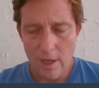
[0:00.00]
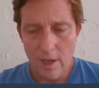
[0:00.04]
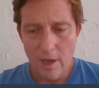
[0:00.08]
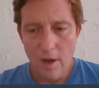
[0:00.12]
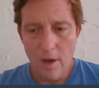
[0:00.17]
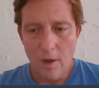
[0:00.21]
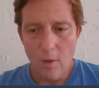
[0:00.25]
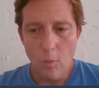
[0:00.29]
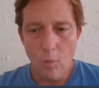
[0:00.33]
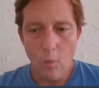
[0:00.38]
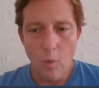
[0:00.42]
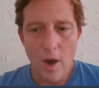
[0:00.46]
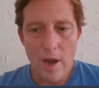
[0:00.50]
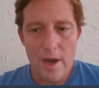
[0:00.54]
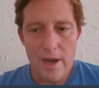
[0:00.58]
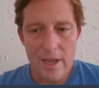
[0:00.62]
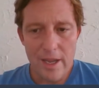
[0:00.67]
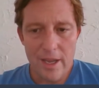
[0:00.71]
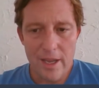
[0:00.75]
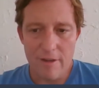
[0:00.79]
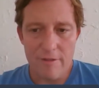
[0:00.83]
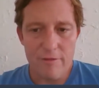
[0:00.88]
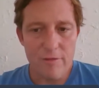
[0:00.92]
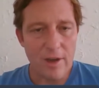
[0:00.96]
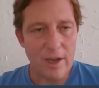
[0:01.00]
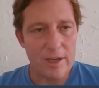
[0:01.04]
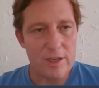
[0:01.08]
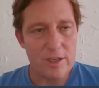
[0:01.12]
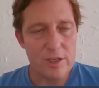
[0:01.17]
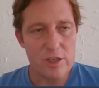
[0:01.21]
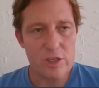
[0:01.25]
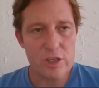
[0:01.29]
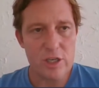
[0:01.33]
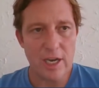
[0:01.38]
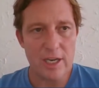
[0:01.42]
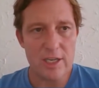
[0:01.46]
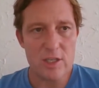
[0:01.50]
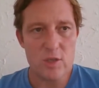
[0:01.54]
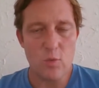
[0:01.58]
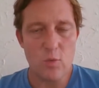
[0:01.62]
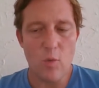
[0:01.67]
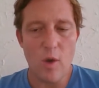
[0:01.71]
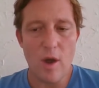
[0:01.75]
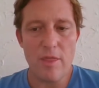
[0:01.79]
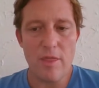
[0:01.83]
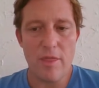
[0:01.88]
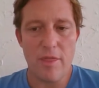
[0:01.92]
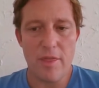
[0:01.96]
what if I just change
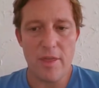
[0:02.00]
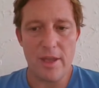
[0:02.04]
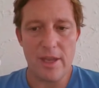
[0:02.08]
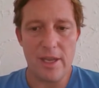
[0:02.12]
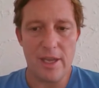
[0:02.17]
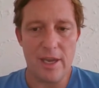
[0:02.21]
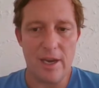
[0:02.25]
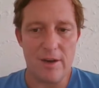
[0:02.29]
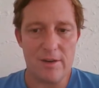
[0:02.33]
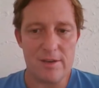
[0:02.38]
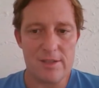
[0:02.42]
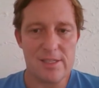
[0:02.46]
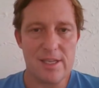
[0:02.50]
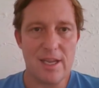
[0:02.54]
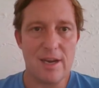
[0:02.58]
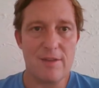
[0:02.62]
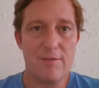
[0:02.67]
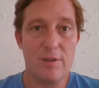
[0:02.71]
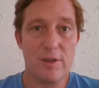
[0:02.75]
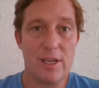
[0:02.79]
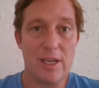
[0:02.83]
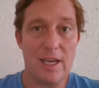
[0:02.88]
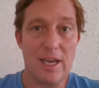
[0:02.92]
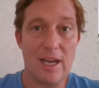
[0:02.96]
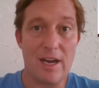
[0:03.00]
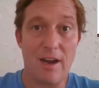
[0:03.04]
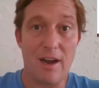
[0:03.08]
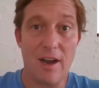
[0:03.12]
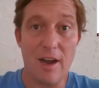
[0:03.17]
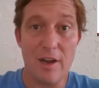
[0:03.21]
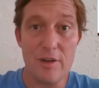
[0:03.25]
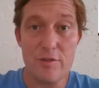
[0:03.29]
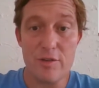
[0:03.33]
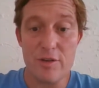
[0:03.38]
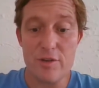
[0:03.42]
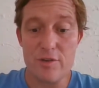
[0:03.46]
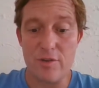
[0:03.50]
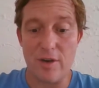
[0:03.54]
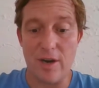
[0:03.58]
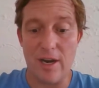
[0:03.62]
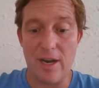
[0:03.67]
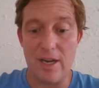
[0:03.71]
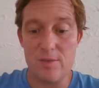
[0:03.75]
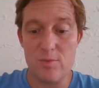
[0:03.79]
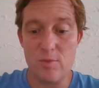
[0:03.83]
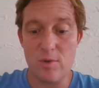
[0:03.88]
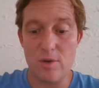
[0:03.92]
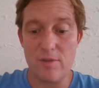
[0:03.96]
one thing here? Instead of looking at 100
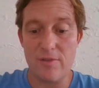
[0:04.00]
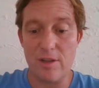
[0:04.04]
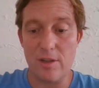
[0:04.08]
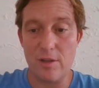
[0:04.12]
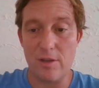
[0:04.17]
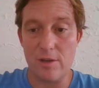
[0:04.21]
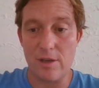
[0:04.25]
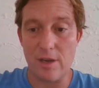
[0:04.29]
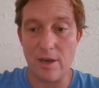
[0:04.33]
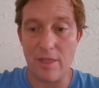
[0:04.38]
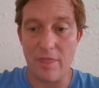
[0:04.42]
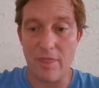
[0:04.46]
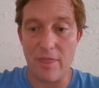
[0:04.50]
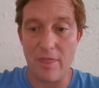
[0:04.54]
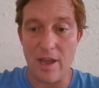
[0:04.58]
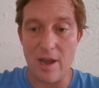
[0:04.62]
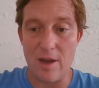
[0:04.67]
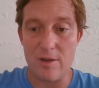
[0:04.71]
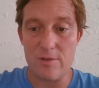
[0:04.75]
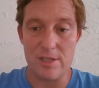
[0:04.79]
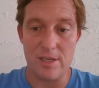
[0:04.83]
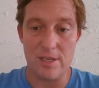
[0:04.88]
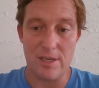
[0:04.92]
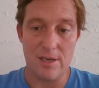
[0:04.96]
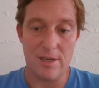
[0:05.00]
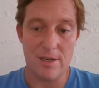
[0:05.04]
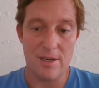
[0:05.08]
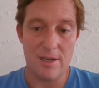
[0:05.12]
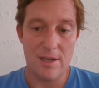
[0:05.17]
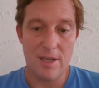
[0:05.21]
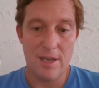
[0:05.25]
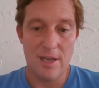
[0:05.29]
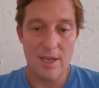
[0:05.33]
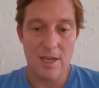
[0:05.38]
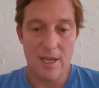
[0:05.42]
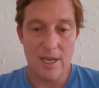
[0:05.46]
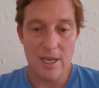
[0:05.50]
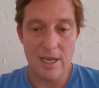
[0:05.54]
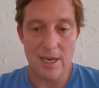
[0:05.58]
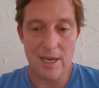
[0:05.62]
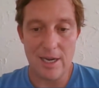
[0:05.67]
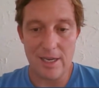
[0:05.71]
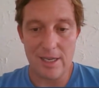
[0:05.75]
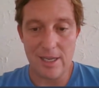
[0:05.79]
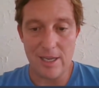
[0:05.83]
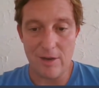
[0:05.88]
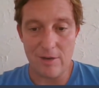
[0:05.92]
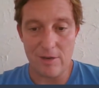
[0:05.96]
trades, what if I look at 1,000 and
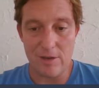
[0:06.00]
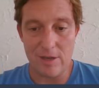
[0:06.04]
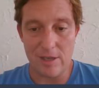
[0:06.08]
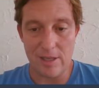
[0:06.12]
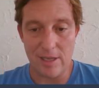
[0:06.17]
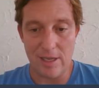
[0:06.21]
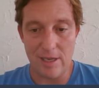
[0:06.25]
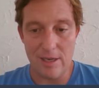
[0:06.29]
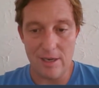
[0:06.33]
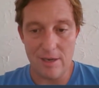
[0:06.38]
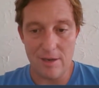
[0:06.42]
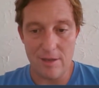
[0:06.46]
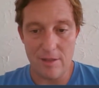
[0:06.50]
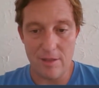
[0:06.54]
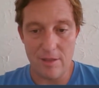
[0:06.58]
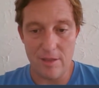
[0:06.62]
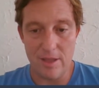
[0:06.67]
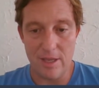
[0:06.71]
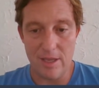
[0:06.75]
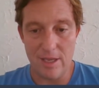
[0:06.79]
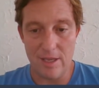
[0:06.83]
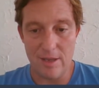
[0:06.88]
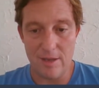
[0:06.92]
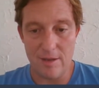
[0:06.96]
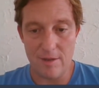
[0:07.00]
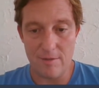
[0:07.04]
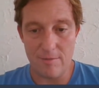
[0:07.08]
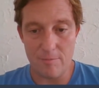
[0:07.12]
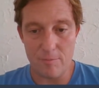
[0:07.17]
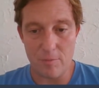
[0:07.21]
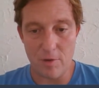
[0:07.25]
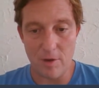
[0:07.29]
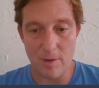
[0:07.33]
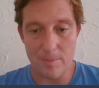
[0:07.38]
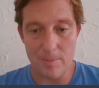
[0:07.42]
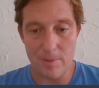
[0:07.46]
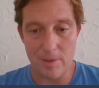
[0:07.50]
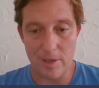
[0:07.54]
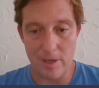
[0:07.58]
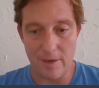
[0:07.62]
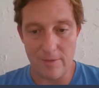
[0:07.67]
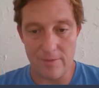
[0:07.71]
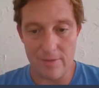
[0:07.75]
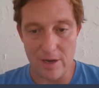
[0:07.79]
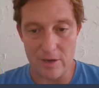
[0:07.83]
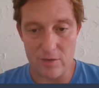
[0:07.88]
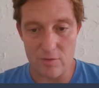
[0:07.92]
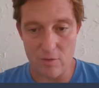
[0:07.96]
I calculate the probability
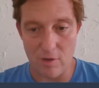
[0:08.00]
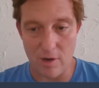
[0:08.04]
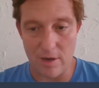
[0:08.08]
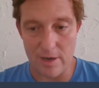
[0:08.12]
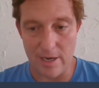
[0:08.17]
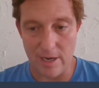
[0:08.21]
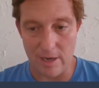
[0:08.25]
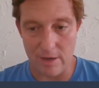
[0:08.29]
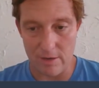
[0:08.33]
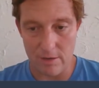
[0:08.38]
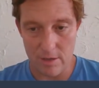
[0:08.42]
of that drawdown?